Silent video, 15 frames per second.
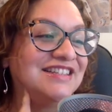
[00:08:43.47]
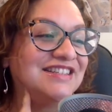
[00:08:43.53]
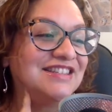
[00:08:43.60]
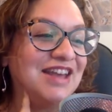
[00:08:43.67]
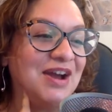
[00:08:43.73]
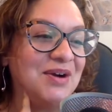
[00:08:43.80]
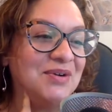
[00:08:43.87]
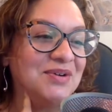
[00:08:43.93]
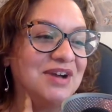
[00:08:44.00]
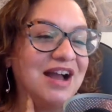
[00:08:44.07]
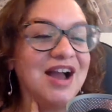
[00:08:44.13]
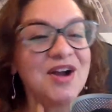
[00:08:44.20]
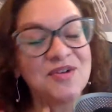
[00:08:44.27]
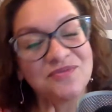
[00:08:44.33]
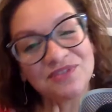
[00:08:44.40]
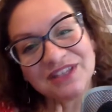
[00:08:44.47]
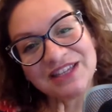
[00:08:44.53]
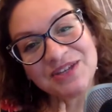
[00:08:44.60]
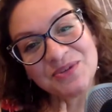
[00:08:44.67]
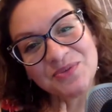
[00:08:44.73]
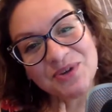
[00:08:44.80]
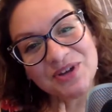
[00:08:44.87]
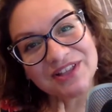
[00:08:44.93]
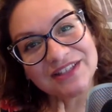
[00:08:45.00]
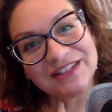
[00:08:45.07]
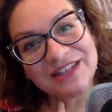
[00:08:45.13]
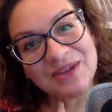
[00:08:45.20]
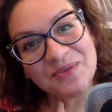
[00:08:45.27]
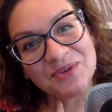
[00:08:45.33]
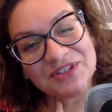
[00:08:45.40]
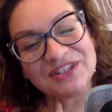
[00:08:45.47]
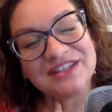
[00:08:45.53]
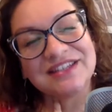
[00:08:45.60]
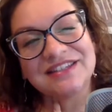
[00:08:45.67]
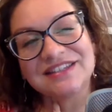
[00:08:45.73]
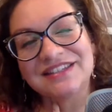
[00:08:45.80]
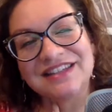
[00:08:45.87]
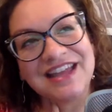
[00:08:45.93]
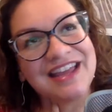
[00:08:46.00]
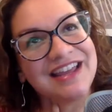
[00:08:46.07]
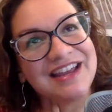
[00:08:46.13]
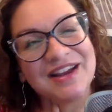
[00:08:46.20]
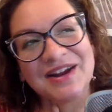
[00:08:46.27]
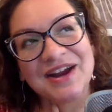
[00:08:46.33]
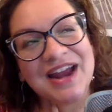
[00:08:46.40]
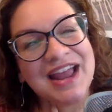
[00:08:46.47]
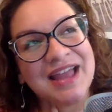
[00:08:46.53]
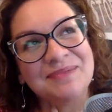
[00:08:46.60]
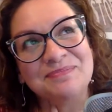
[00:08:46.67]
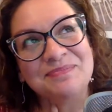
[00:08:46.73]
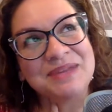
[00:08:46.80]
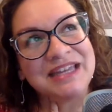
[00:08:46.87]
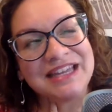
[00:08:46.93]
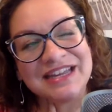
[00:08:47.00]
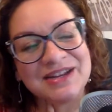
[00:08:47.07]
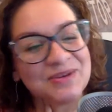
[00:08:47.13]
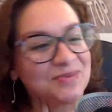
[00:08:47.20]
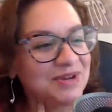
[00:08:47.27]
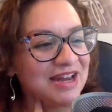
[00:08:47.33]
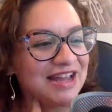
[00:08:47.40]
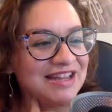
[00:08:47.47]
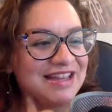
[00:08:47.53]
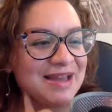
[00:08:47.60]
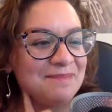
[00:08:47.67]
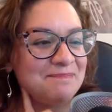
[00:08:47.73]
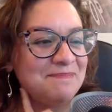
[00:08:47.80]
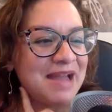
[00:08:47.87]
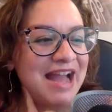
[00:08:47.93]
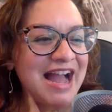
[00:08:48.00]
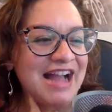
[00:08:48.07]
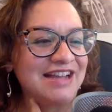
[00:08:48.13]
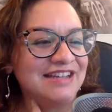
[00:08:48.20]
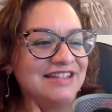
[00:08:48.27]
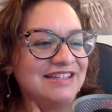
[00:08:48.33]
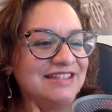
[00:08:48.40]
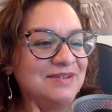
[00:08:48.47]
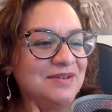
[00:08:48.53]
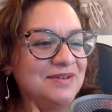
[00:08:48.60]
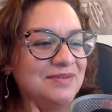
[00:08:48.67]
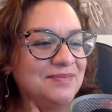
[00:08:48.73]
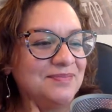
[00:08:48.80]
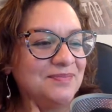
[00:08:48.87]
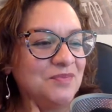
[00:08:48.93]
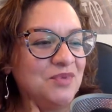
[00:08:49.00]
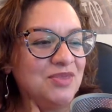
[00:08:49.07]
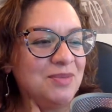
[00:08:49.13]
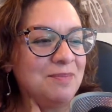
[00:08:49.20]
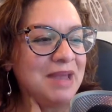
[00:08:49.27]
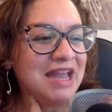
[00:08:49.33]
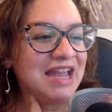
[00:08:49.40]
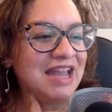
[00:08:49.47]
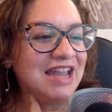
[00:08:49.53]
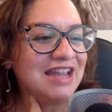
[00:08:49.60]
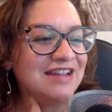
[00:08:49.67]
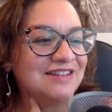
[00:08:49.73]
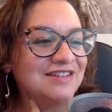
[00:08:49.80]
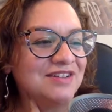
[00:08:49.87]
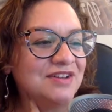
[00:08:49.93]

so hopefully you will you will stay here and be here when I get back with a bang.